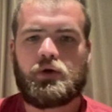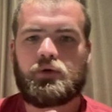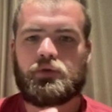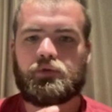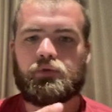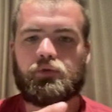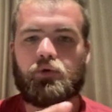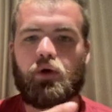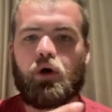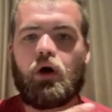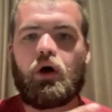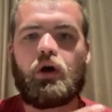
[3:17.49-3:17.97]

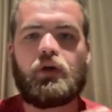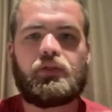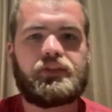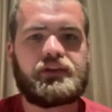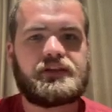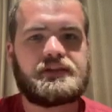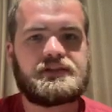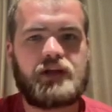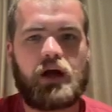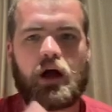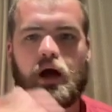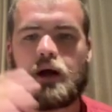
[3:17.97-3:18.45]
through all
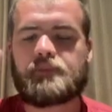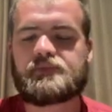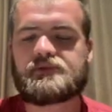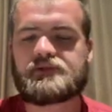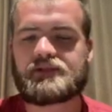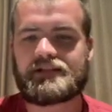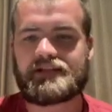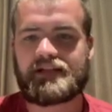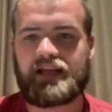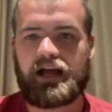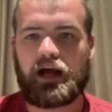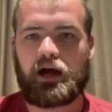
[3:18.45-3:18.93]
these ups
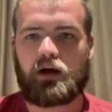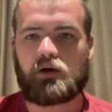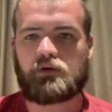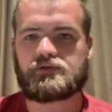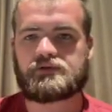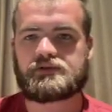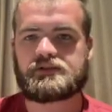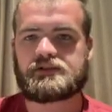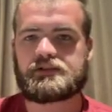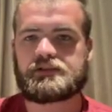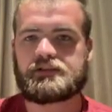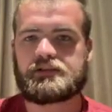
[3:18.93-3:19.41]
and
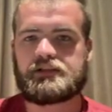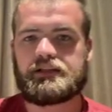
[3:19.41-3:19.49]
downs